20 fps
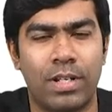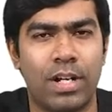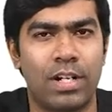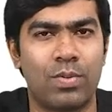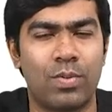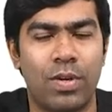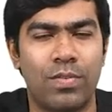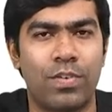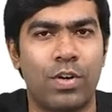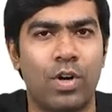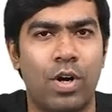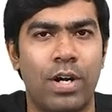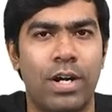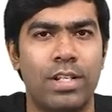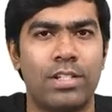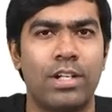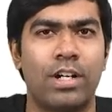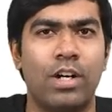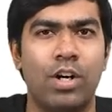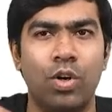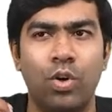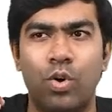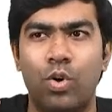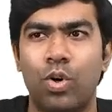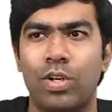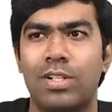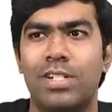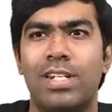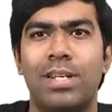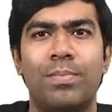That's what we call it as a
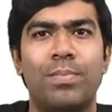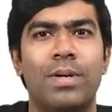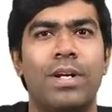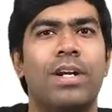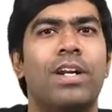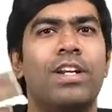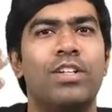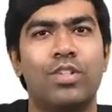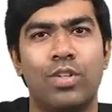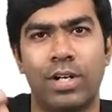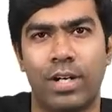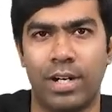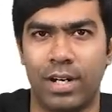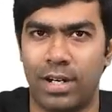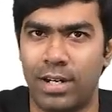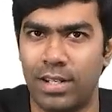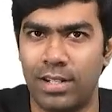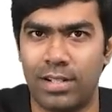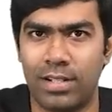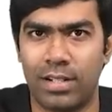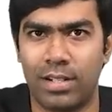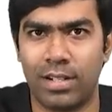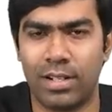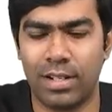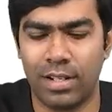glucose dependent insulin release.